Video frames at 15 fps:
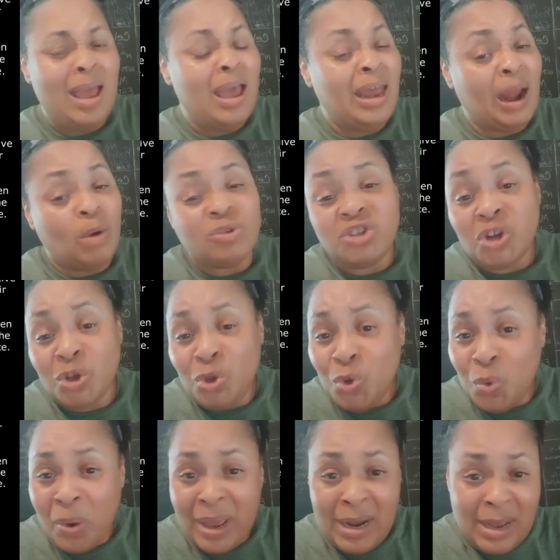And I will show you
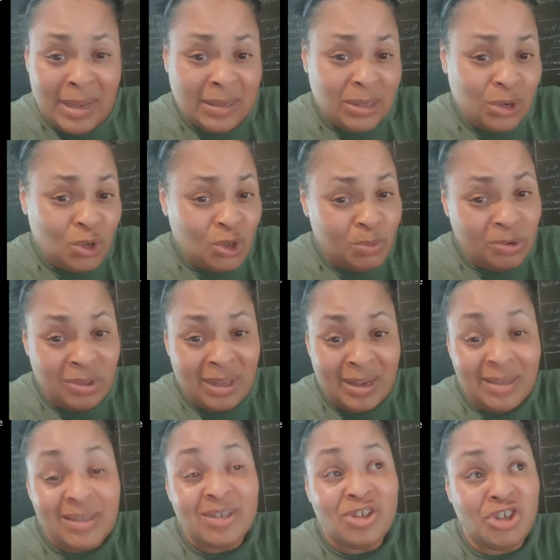great and unsearchable
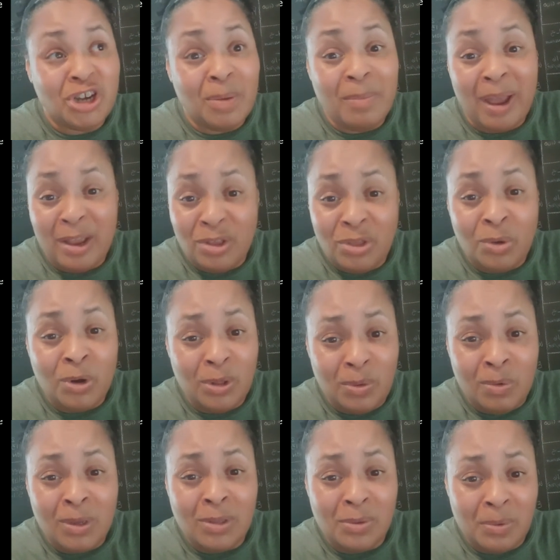things. It's Jeremiah
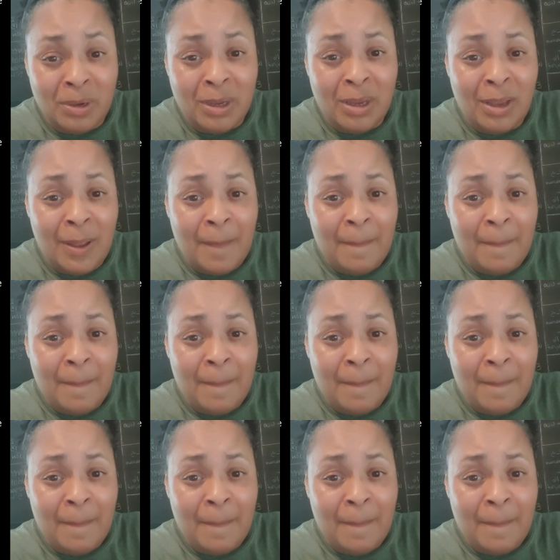33 3.